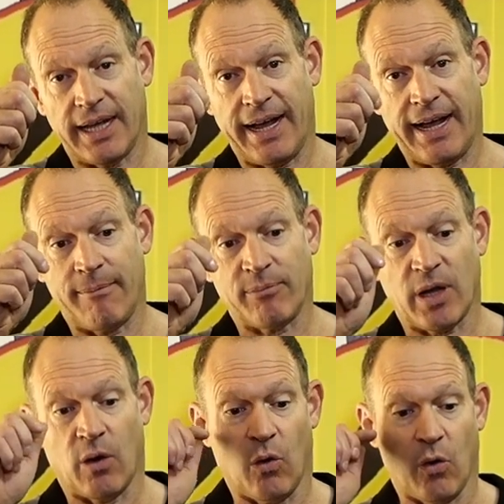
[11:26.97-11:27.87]
um,
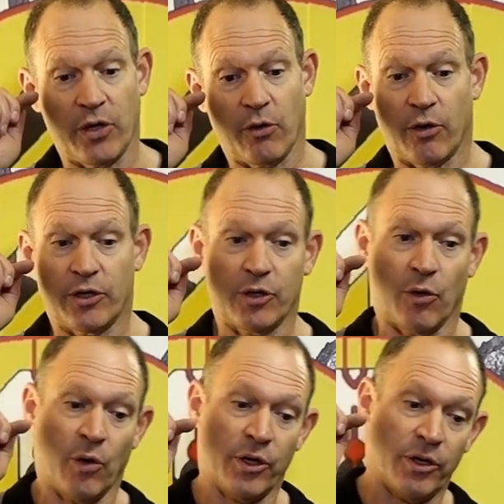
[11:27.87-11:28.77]
or you're
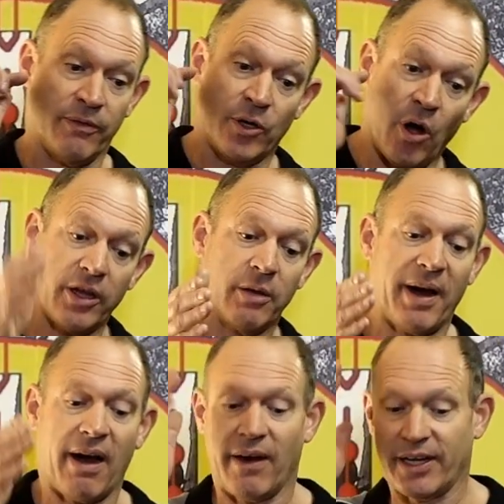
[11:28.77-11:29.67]
or you've got your
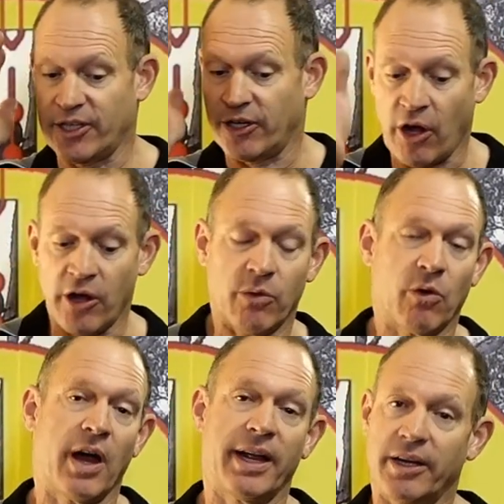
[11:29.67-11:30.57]
parallax, you know you're
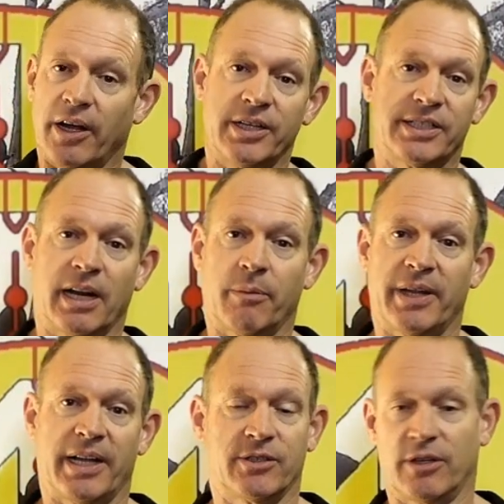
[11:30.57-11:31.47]
right, you know you're set up and
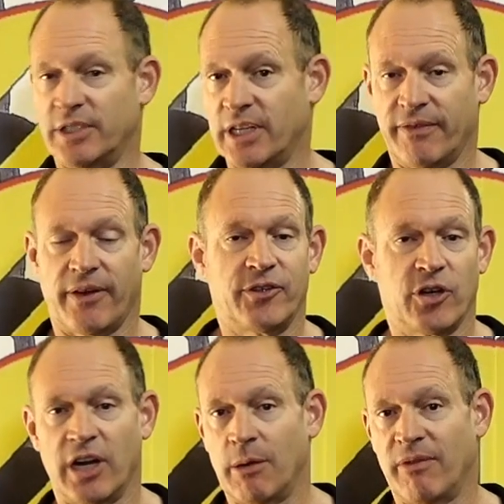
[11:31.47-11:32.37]
that sort of stuff. You've
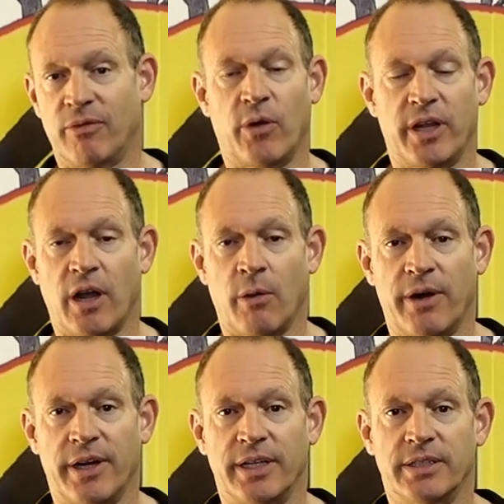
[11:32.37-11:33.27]
shot here before, you know
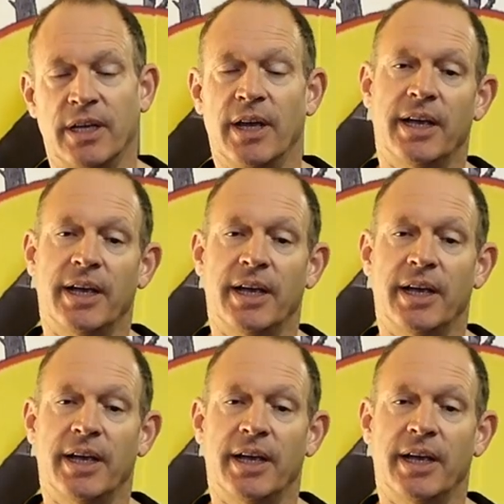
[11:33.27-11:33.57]
where it is.